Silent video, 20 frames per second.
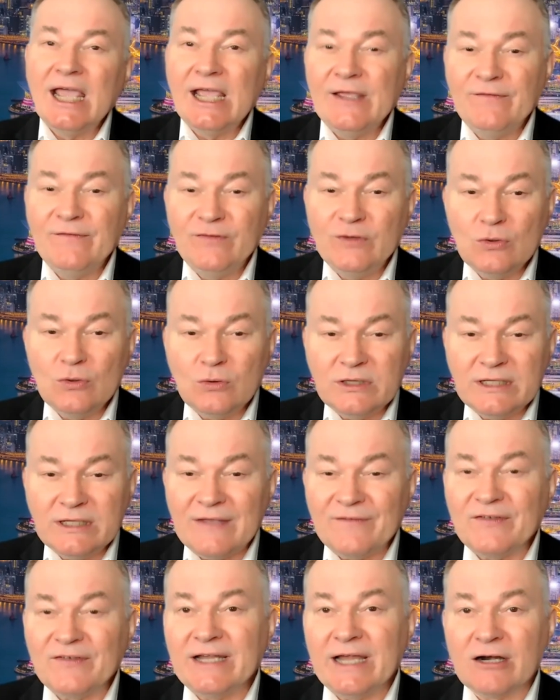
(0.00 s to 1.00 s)
If you
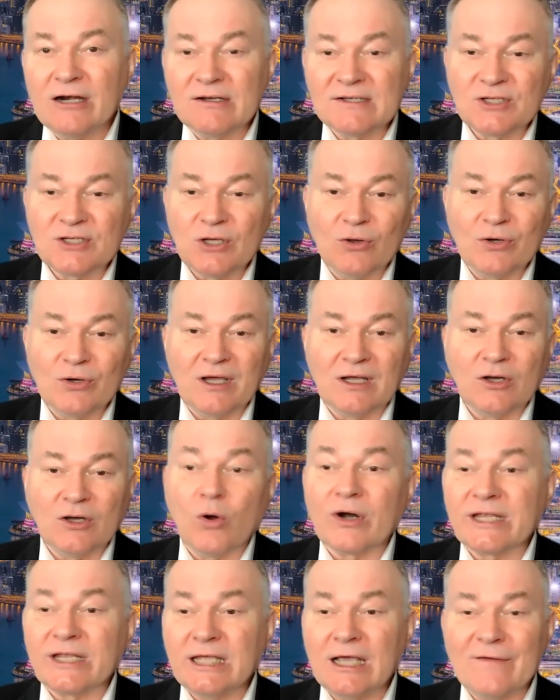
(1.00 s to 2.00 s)
live in Arizona
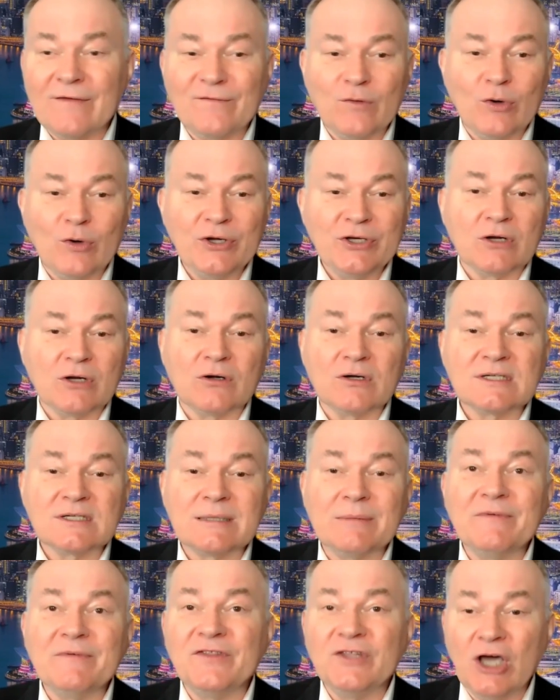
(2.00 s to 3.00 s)
or California or
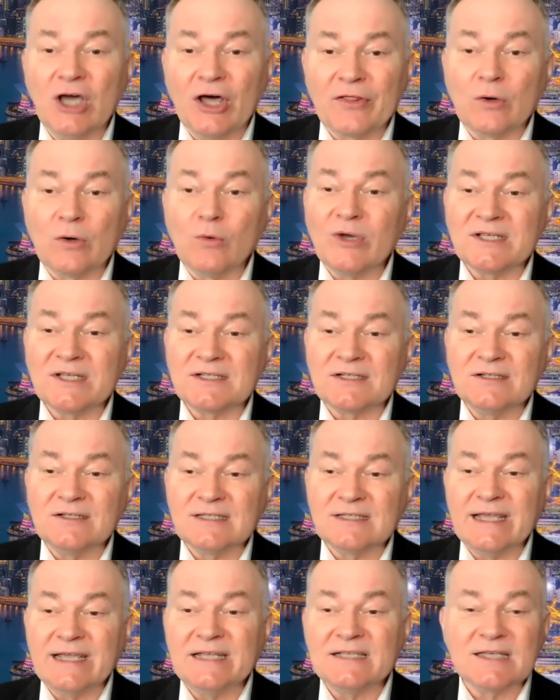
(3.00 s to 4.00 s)
some of the other Western
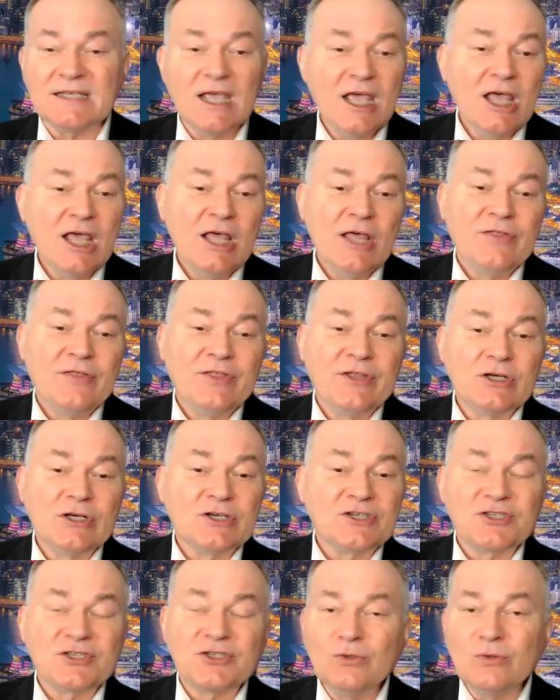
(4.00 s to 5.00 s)
states, then
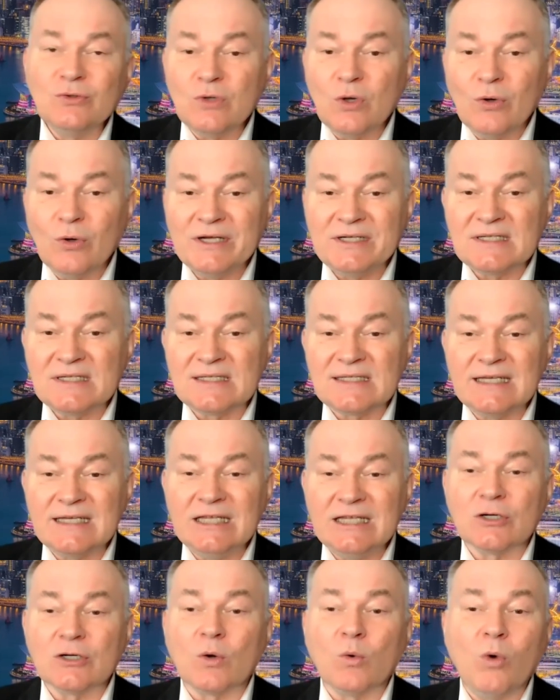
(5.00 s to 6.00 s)
you're soon going to see
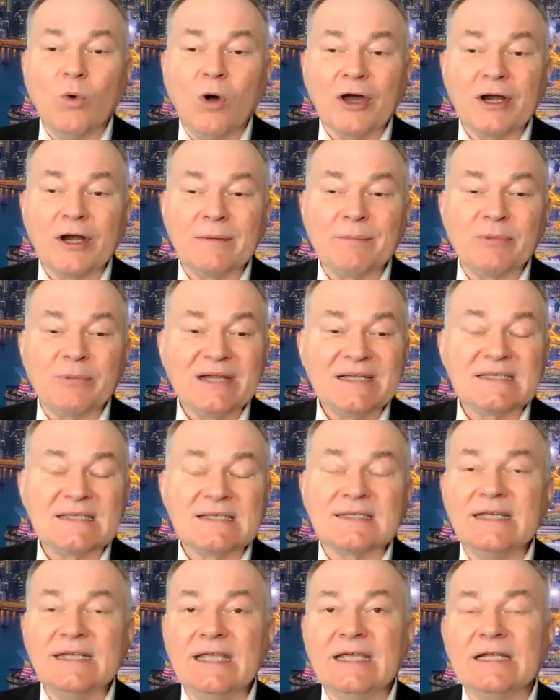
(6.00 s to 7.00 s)
your water
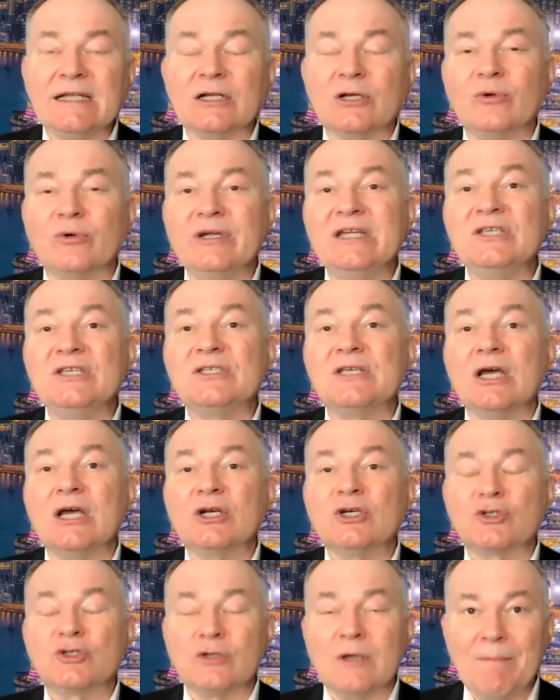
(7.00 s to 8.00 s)
prices increase
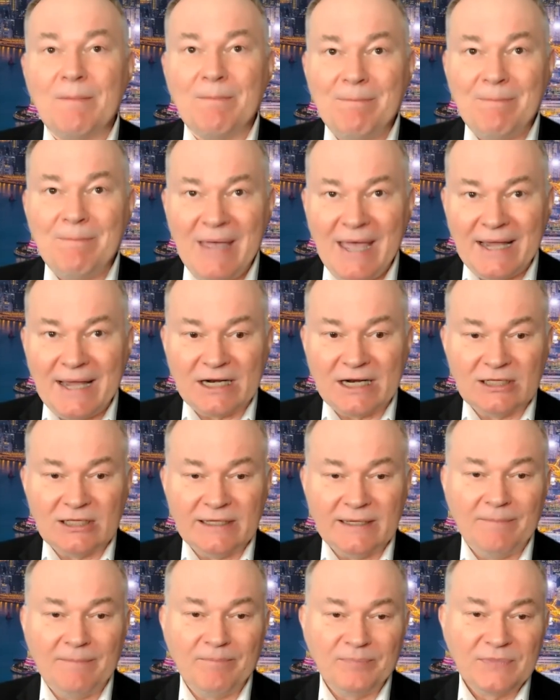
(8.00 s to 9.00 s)

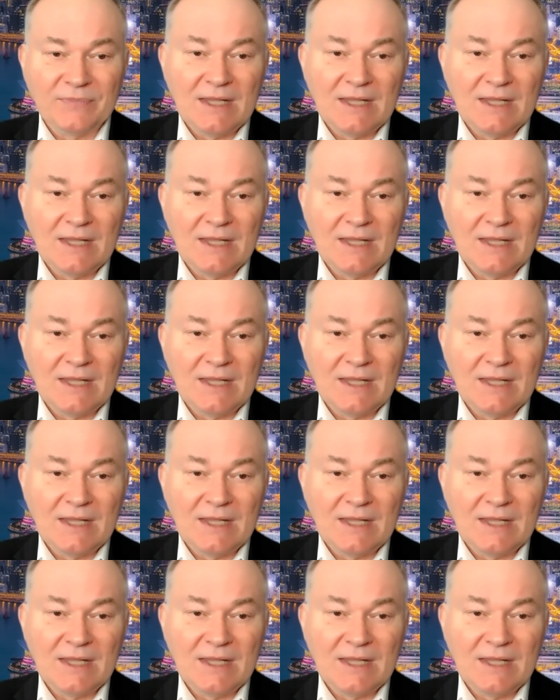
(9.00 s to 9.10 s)
dramatically.